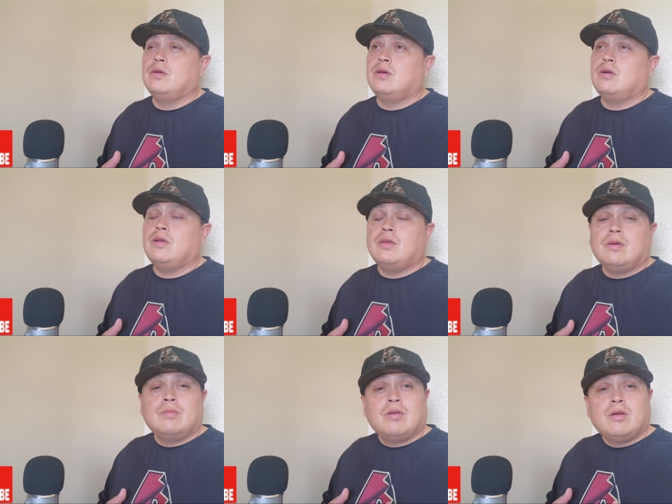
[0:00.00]
Alright,
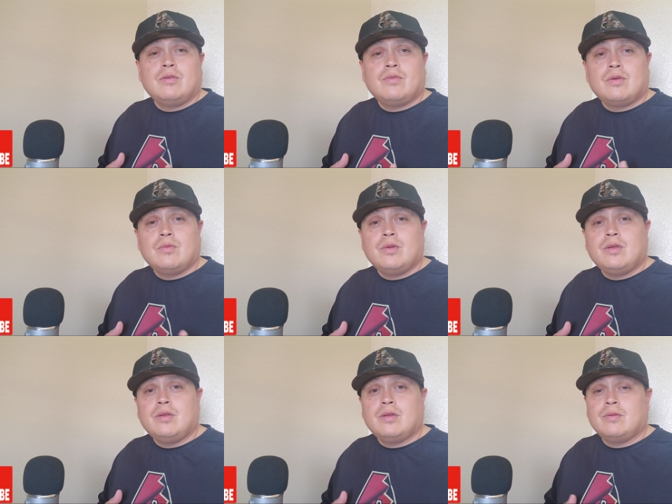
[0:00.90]
I'm gone for a
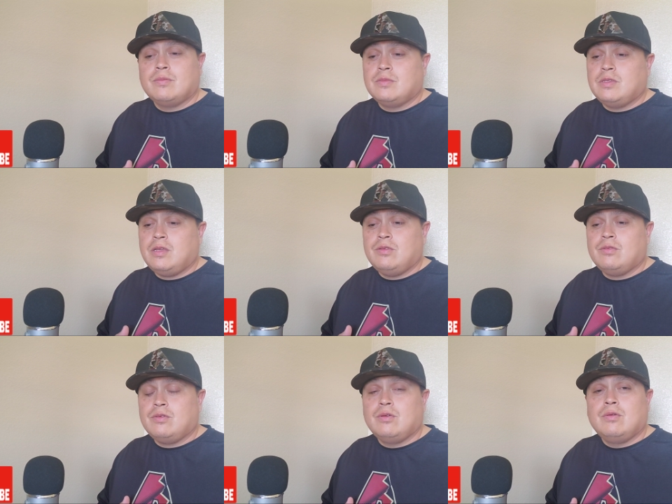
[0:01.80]
week now. Days
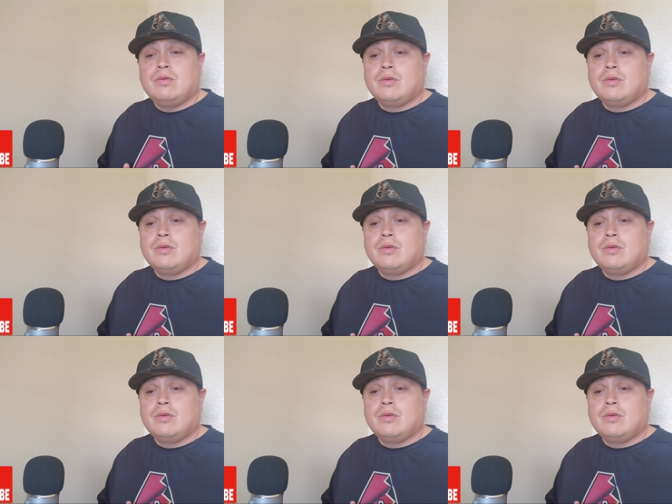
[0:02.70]
are going.